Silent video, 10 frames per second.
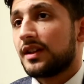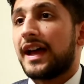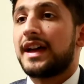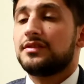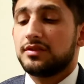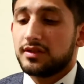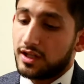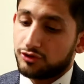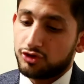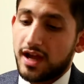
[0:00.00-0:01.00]
I had
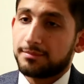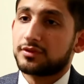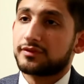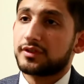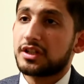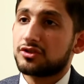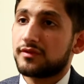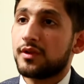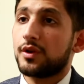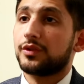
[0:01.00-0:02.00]
a chapter for each
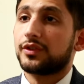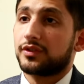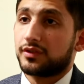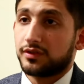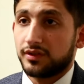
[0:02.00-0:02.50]
of those